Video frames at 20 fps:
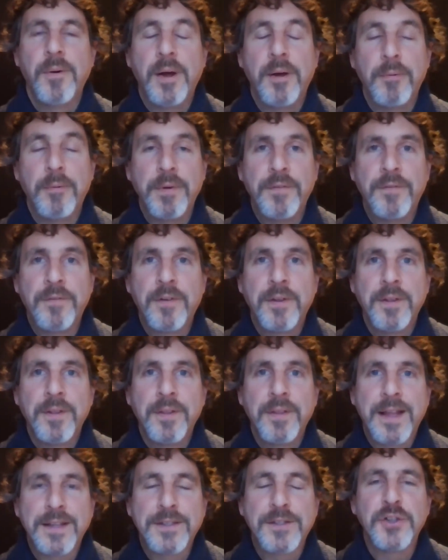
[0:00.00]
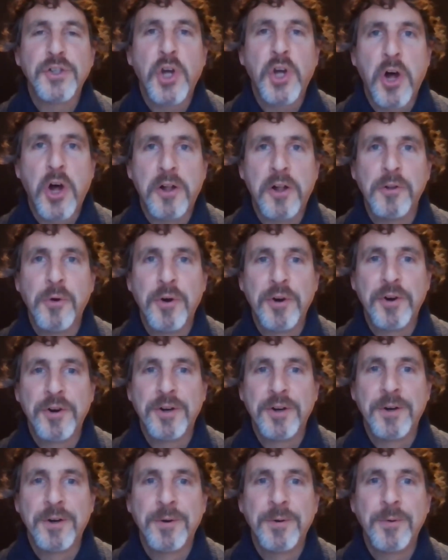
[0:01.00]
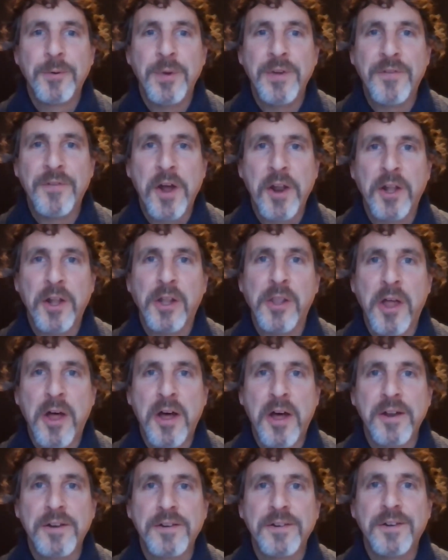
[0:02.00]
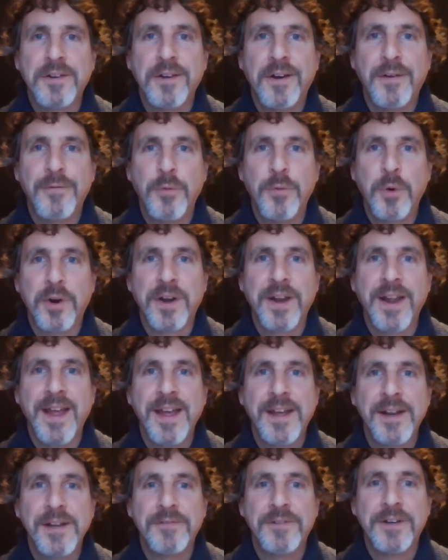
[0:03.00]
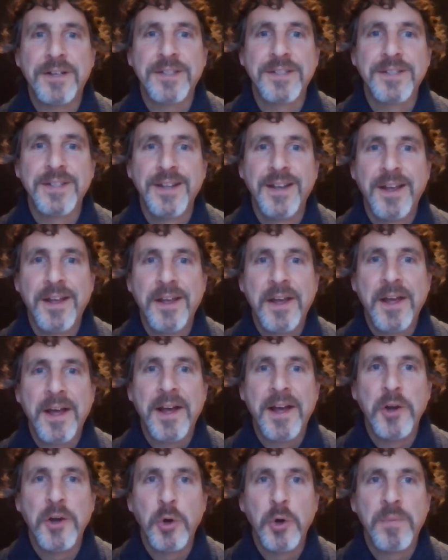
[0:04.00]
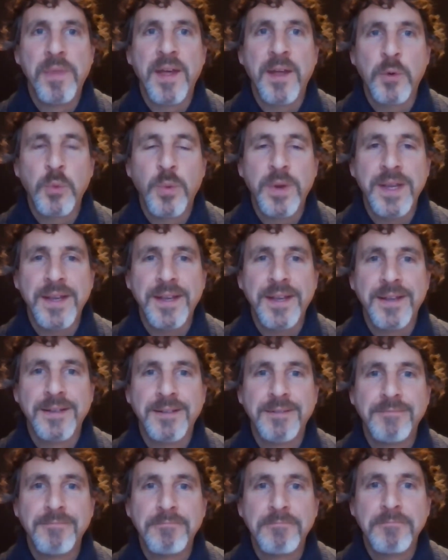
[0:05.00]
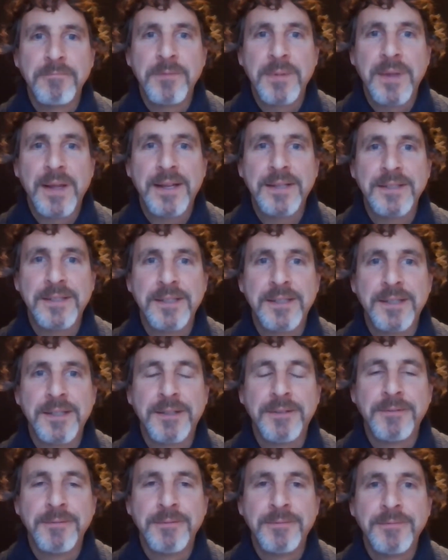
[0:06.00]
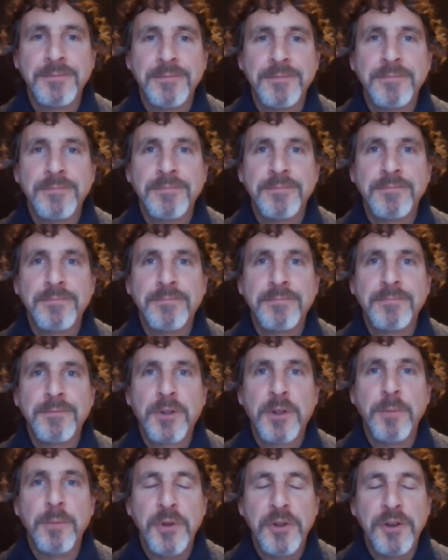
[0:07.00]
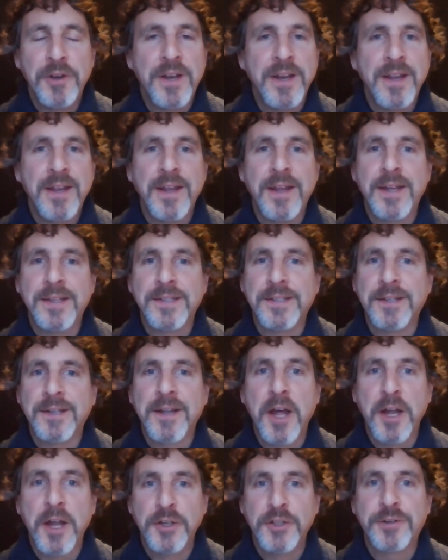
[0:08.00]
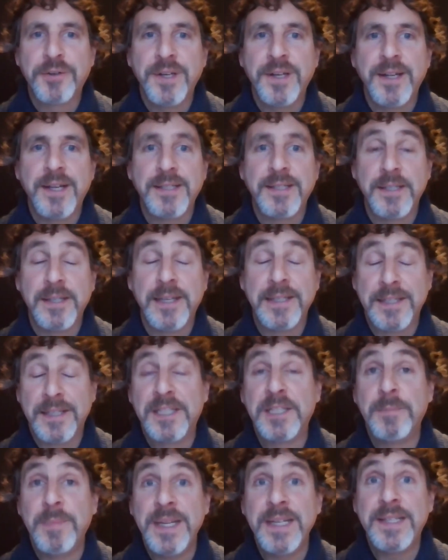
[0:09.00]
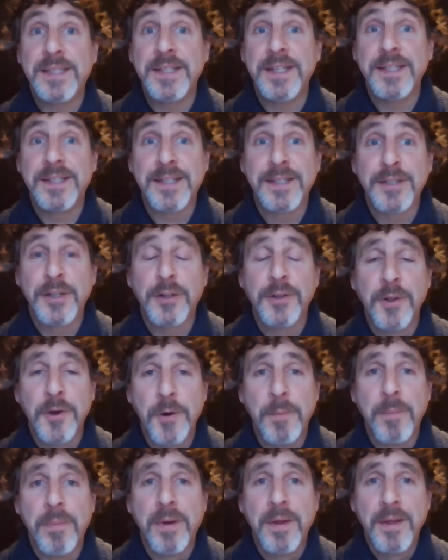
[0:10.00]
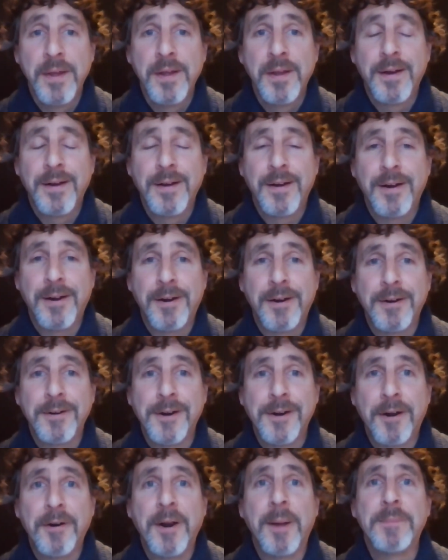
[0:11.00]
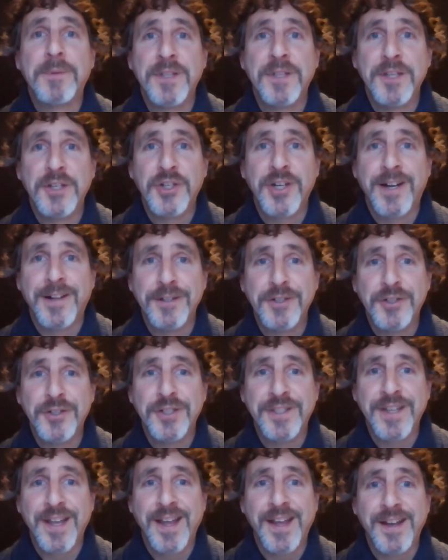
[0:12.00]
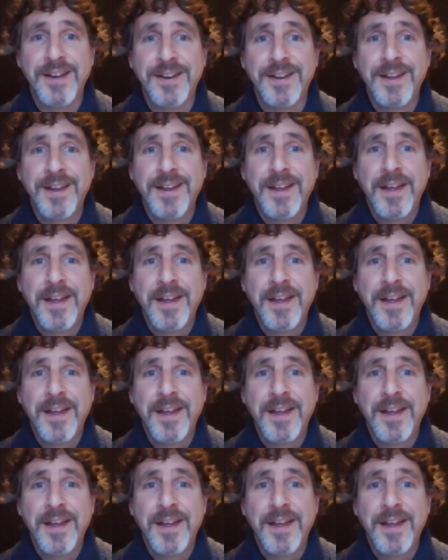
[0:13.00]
Well, that's a tall order. We've got a lot of work ahead of us. I hope that we, as a community, as a country, as a species, as a globe, are up to the challenges ahead.